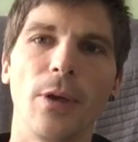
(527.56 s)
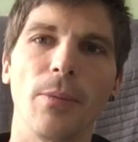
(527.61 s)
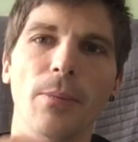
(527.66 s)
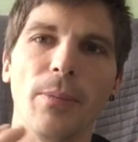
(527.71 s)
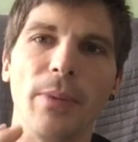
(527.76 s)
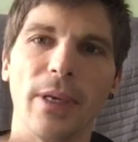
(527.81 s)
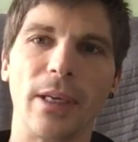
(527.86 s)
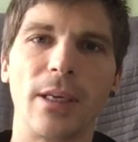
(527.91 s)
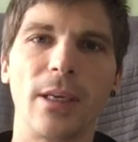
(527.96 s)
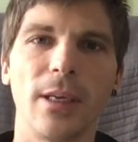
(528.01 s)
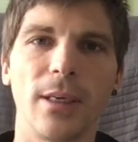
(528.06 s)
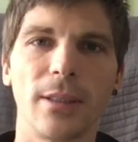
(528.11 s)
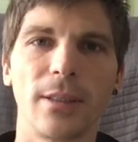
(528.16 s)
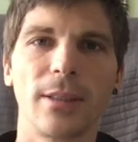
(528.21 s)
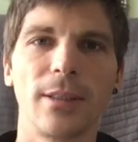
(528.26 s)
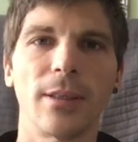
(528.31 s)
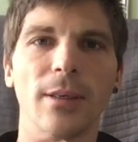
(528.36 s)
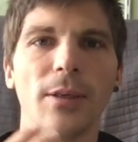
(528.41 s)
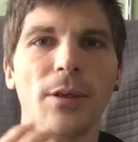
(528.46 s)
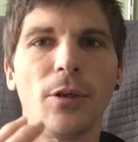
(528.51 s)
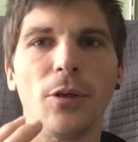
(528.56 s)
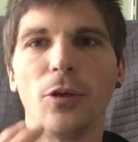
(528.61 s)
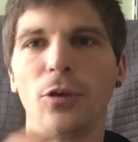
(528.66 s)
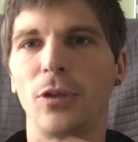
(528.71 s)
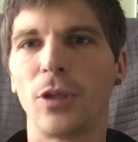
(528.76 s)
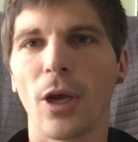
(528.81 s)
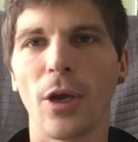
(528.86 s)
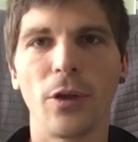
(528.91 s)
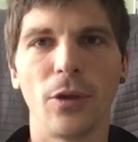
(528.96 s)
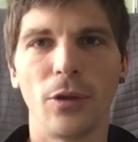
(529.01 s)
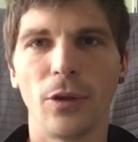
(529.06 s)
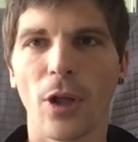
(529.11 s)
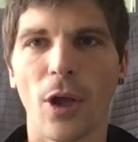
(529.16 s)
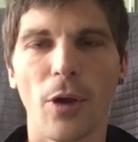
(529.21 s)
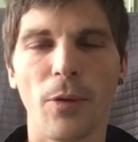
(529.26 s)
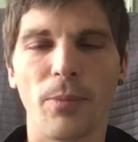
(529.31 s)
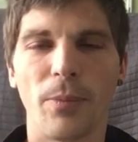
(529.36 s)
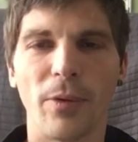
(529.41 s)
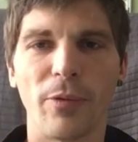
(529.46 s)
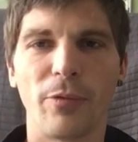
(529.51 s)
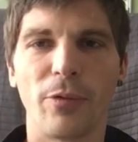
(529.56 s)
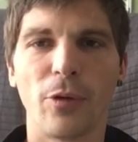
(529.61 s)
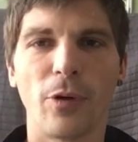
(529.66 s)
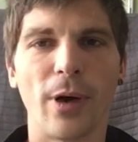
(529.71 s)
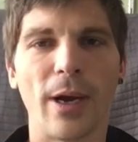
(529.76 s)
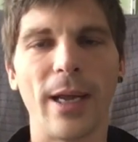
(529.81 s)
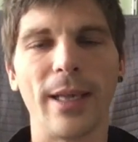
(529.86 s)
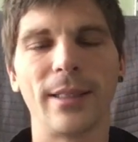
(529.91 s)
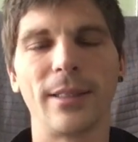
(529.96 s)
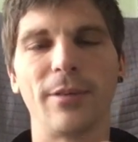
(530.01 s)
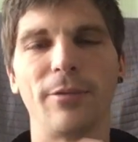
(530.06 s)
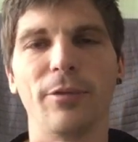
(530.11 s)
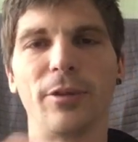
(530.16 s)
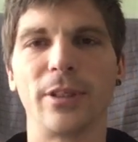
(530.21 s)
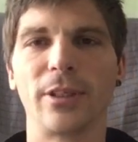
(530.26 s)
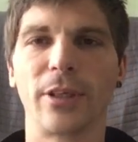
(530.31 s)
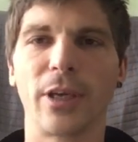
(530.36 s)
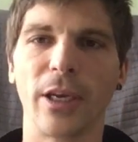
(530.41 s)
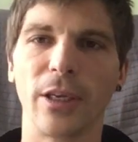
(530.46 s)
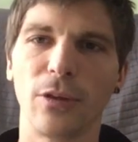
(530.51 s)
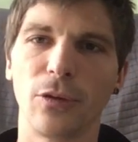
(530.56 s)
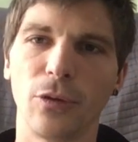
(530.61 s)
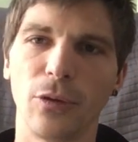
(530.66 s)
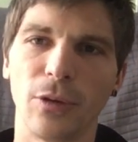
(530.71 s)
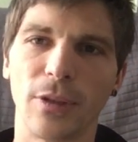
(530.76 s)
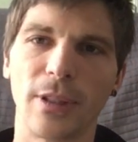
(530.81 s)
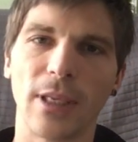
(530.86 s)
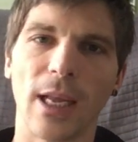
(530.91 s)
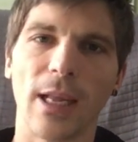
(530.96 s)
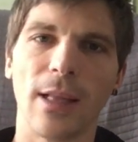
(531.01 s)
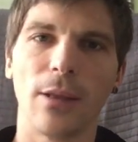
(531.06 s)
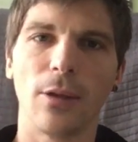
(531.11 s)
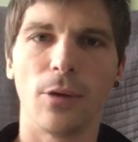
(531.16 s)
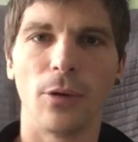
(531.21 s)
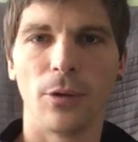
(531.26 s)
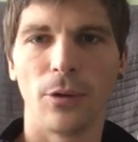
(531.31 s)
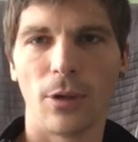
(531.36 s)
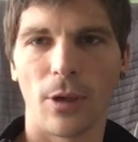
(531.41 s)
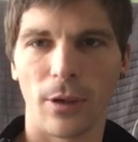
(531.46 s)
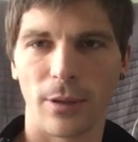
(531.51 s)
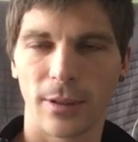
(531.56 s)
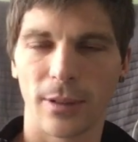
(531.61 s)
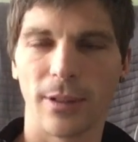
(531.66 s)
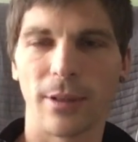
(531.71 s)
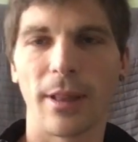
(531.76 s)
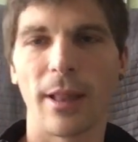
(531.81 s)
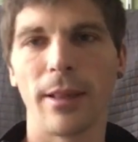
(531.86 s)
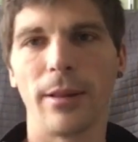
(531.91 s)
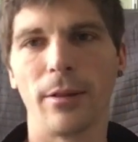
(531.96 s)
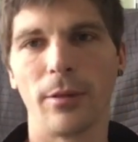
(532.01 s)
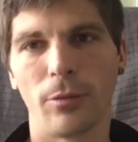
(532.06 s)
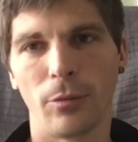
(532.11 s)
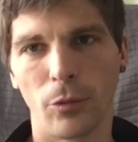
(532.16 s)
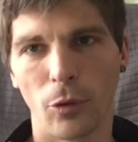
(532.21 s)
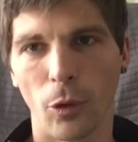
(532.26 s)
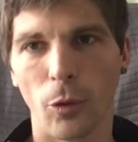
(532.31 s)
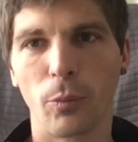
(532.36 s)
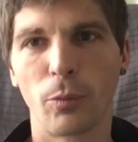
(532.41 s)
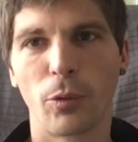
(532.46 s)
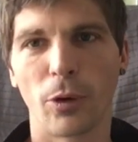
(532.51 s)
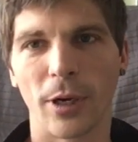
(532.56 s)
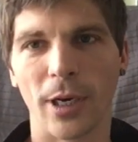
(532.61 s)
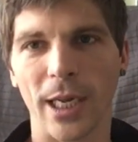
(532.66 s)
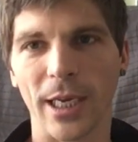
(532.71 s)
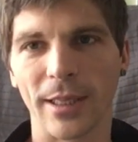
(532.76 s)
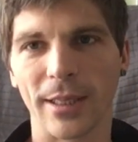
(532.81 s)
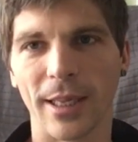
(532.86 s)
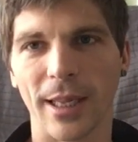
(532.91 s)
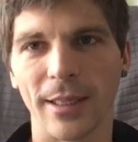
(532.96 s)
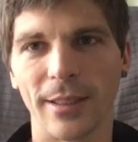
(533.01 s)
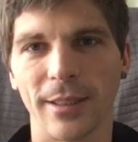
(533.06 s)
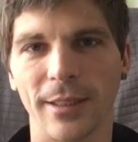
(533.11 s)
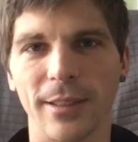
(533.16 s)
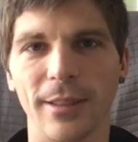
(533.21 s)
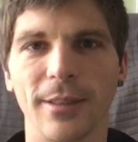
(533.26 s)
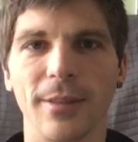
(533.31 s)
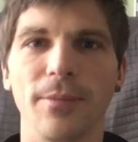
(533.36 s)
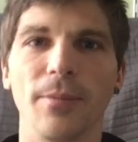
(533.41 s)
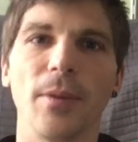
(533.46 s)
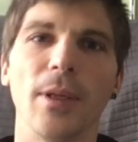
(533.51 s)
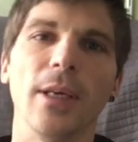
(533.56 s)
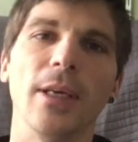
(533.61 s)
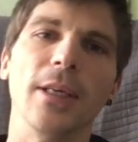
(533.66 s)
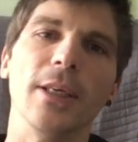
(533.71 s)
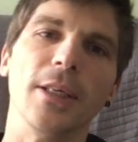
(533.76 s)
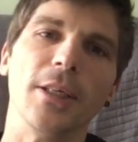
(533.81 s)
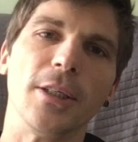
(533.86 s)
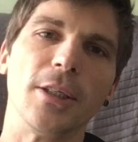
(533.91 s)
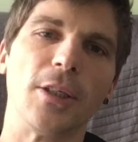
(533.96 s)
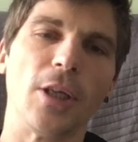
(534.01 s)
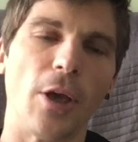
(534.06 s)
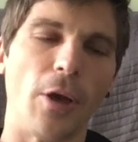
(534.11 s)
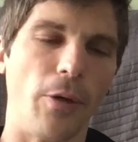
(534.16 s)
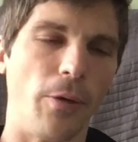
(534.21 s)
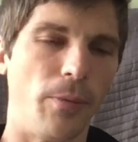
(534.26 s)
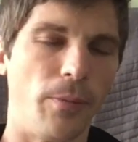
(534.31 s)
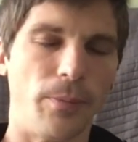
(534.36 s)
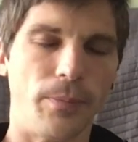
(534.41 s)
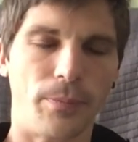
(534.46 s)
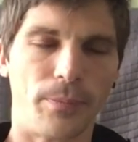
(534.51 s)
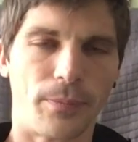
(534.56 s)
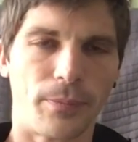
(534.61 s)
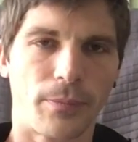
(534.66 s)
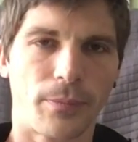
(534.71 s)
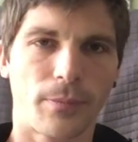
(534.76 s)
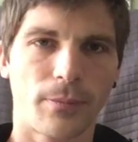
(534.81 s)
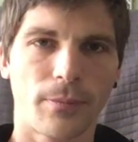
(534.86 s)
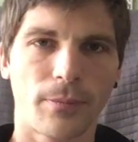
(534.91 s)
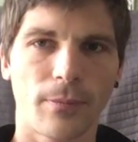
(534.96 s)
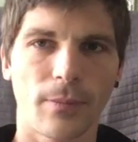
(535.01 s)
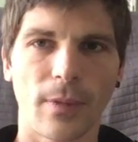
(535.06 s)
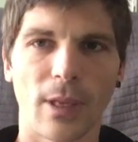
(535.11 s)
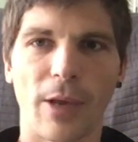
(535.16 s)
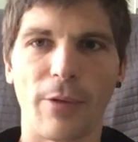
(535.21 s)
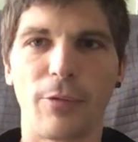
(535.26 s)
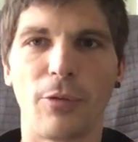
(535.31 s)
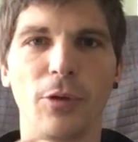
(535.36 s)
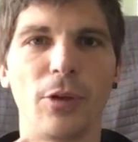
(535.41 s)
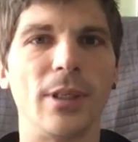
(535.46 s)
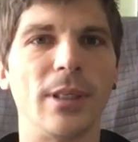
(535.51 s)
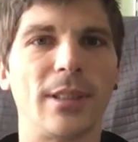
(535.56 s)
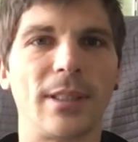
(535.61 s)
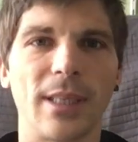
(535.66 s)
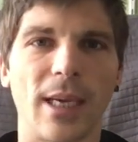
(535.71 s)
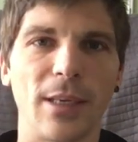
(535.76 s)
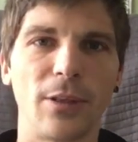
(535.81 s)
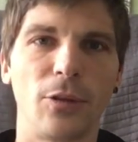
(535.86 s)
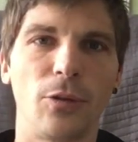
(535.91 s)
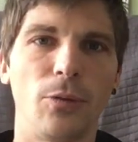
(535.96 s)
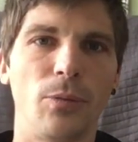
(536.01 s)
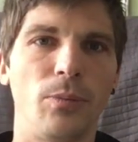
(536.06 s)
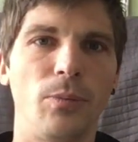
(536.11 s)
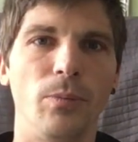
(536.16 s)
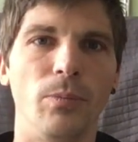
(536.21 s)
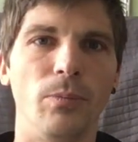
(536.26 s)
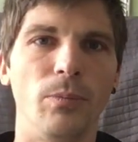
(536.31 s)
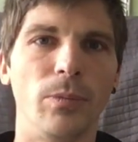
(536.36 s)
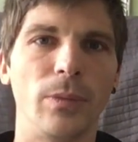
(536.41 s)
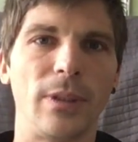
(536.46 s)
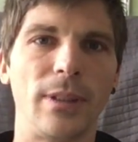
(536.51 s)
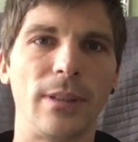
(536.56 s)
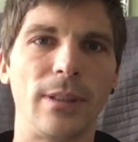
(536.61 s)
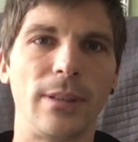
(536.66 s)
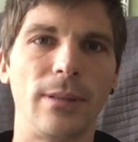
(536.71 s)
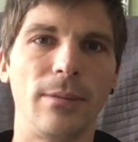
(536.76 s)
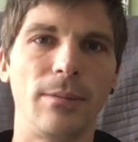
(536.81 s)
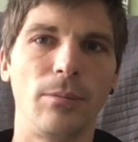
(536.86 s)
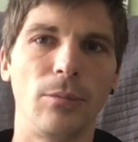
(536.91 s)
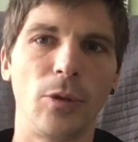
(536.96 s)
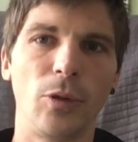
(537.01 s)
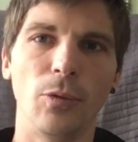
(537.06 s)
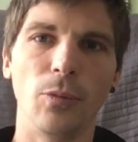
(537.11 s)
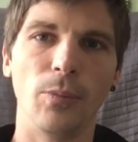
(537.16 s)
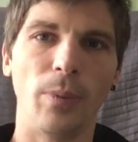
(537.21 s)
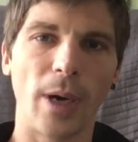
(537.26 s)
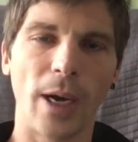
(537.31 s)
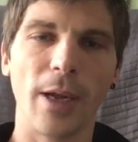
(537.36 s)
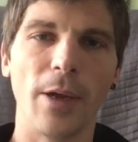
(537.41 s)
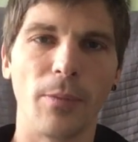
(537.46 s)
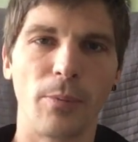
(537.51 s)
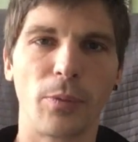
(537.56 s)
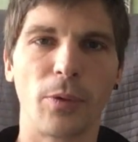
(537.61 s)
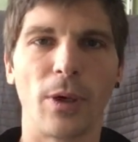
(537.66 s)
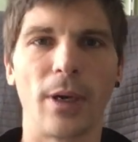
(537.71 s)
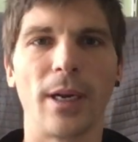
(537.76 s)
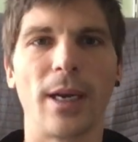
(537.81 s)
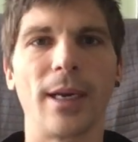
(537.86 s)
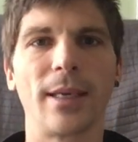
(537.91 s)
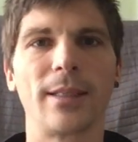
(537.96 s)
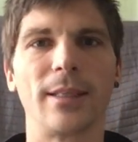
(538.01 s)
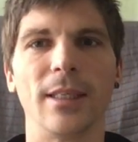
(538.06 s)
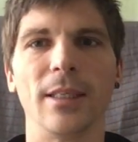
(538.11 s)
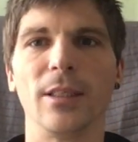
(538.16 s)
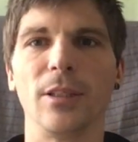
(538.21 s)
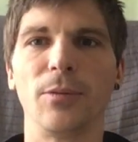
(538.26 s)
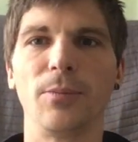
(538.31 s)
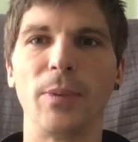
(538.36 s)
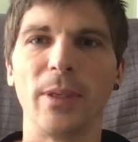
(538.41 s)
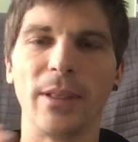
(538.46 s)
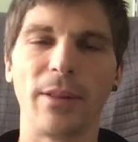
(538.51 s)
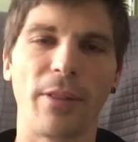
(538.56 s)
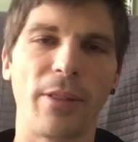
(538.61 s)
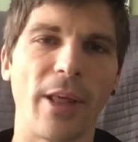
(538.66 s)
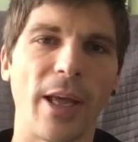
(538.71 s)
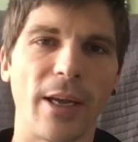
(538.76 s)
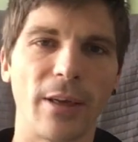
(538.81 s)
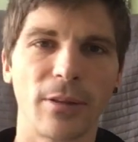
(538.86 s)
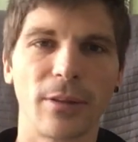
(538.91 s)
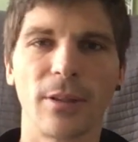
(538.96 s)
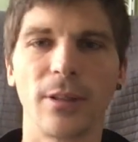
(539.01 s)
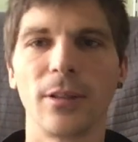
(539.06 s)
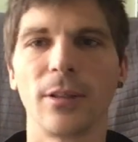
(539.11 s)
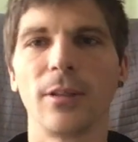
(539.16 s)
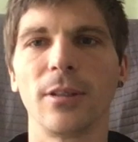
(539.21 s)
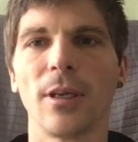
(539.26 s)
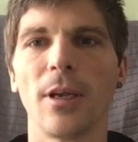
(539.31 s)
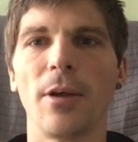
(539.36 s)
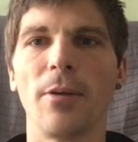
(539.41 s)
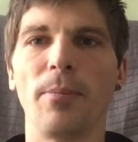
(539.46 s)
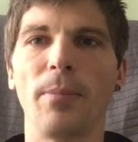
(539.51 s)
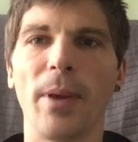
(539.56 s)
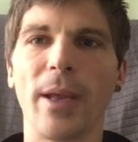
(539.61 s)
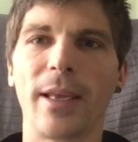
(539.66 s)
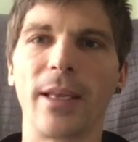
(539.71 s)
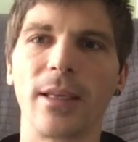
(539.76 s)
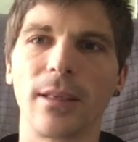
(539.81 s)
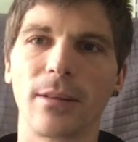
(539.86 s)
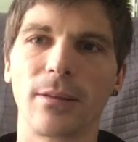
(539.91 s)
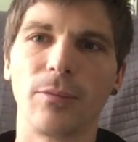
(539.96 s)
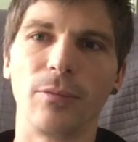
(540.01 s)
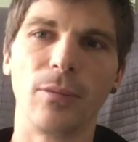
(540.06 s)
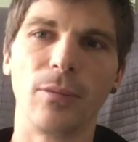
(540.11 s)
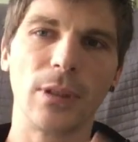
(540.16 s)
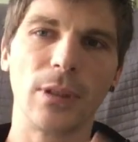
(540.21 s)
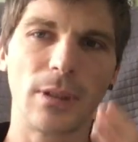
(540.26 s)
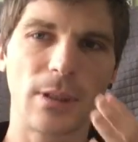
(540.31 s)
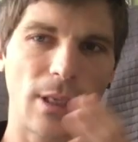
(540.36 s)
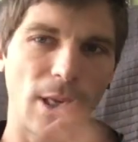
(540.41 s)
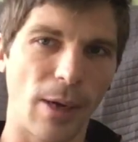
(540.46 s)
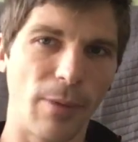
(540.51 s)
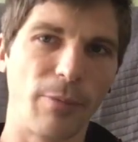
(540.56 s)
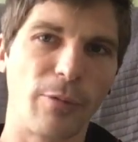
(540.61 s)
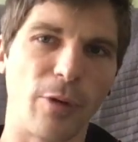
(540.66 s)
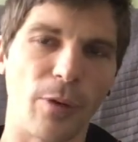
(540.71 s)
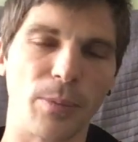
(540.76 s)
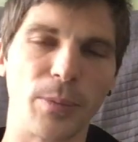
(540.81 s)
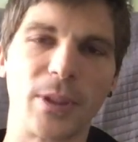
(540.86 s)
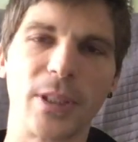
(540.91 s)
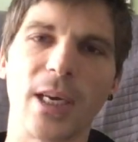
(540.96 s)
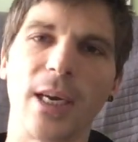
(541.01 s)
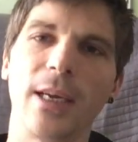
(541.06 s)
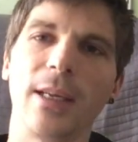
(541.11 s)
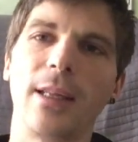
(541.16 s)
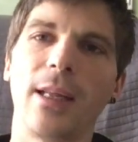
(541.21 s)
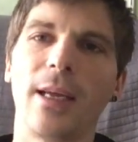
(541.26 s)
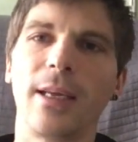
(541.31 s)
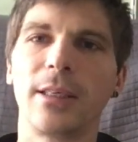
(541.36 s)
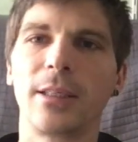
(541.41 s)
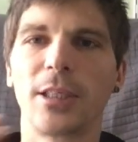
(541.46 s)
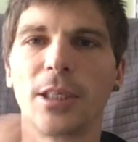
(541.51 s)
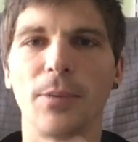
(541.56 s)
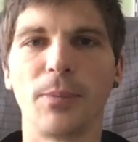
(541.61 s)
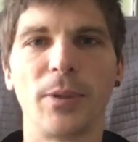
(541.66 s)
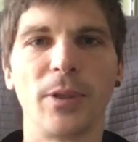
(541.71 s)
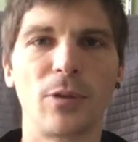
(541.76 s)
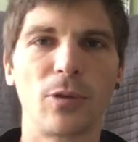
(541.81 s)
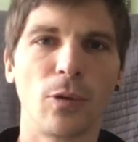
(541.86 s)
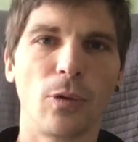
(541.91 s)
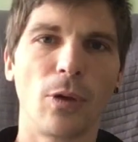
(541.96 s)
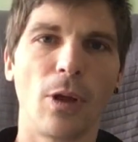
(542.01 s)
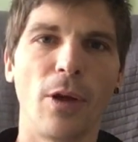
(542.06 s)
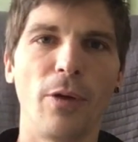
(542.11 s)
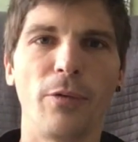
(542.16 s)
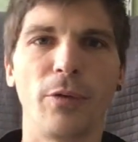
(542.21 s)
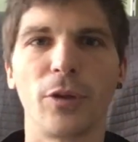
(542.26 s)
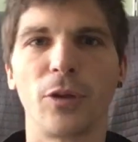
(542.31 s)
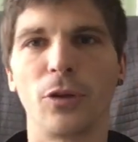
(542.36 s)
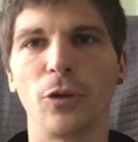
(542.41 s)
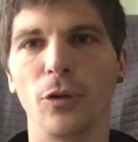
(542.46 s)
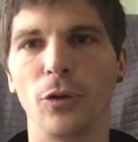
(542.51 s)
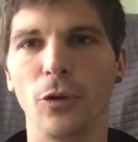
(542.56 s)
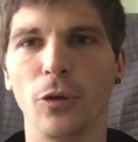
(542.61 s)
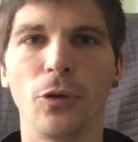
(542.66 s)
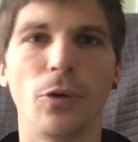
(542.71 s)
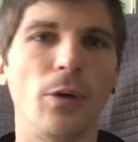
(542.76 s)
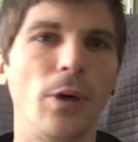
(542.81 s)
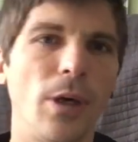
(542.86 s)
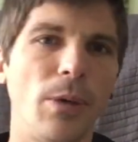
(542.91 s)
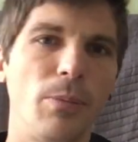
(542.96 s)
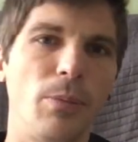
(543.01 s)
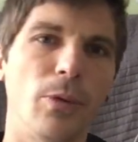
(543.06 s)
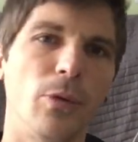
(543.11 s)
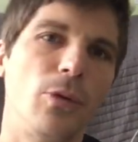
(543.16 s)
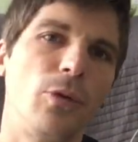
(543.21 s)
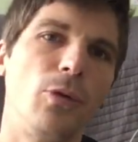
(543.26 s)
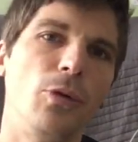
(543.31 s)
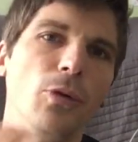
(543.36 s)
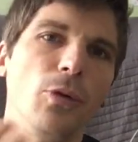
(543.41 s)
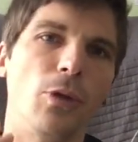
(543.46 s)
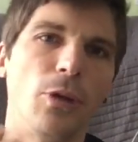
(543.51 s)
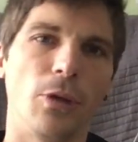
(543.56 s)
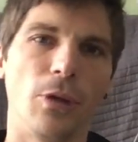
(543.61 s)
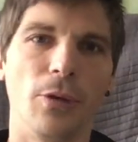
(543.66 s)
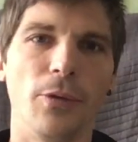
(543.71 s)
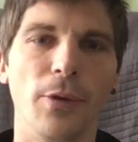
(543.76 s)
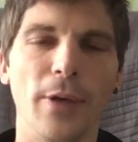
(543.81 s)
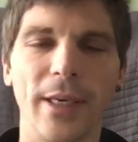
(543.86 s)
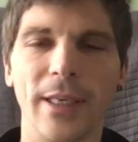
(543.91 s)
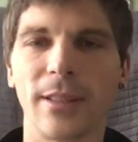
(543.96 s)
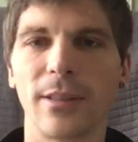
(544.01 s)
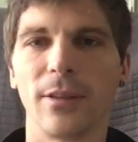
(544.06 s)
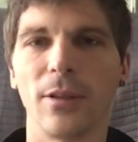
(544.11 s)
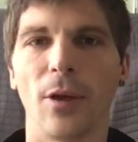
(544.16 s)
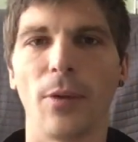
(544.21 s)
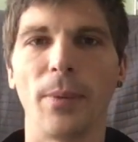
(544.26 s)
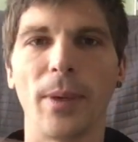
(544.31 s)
because you don't know beforehand if it's going to sell or not, your product that is. So, if you decide to buy a product and spend thousands, make it come from China, ship it all over to Europe or to the US, no